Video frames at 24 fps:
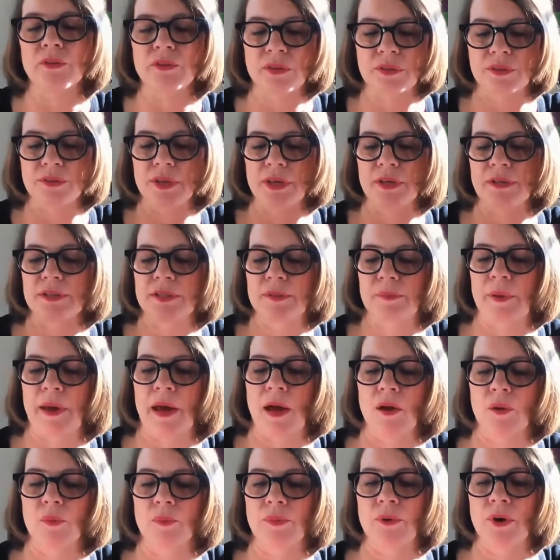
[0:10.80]
one of the things
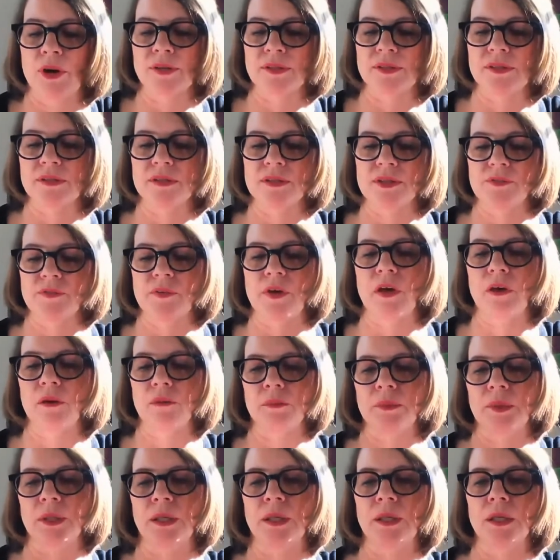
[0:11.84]
about process
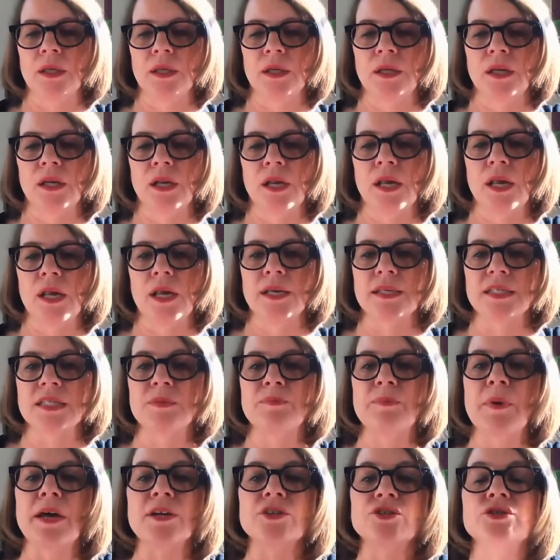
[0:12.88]
development,
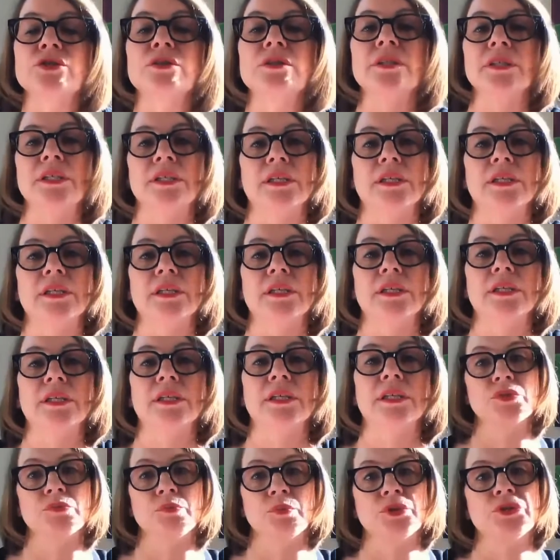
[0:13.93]
especially in a
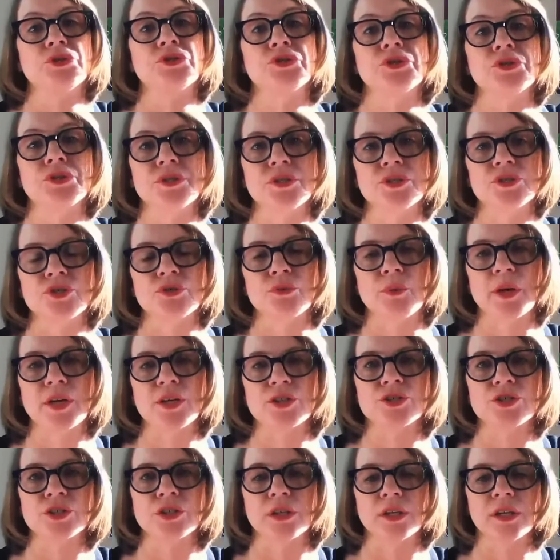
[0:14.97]
post-merger
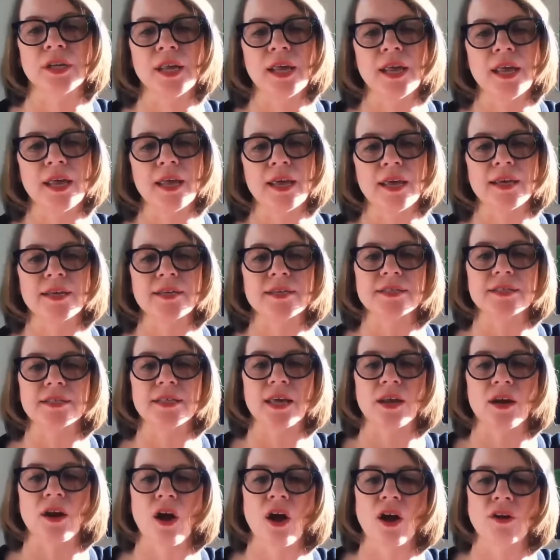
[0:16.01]
situation, is
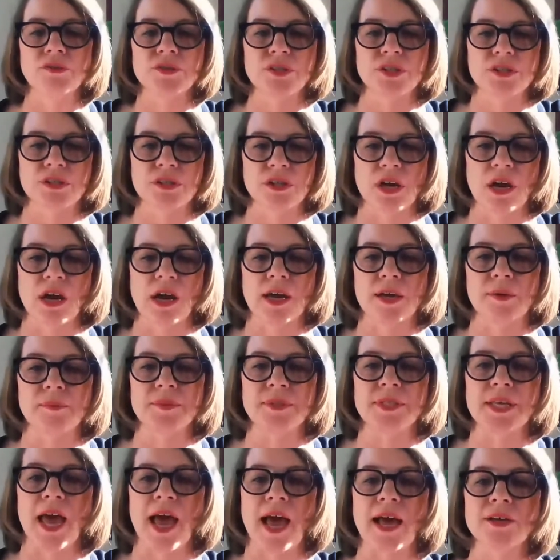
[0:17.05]
that
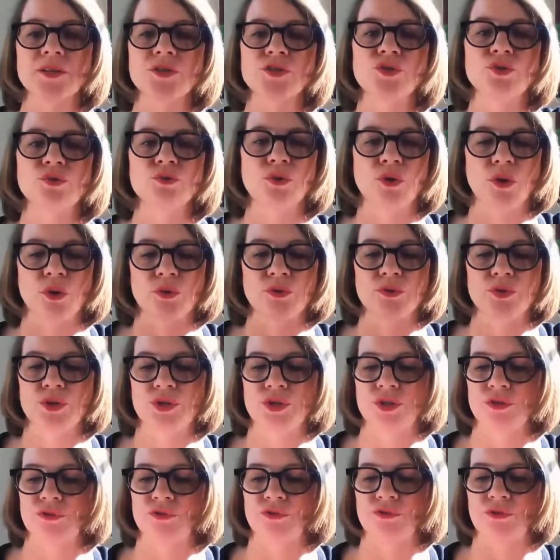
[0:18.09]
oftentimes as you go
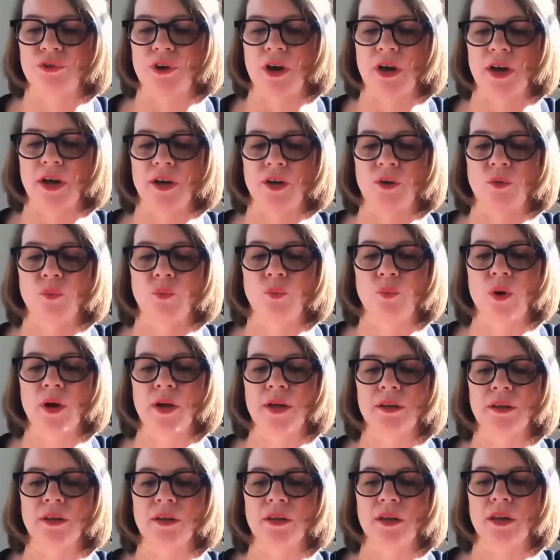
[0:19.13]
to define
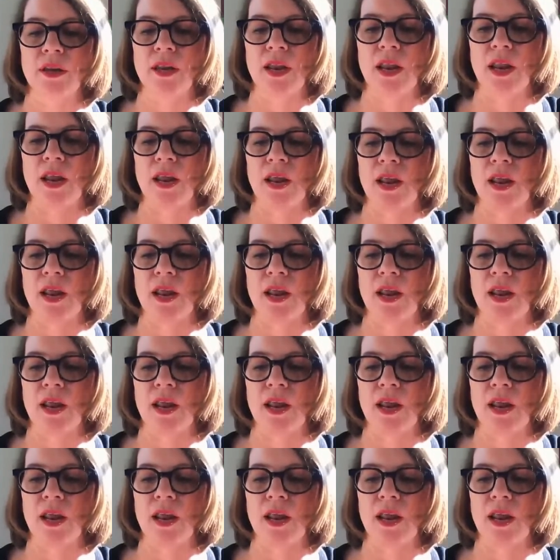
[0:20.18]
what